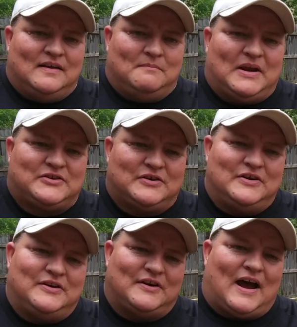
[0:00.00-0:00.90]
Make sure
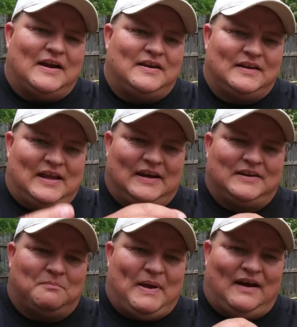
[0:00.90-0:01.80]
you're not getting
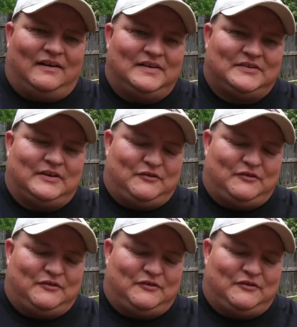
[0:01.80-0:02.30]
the pellets.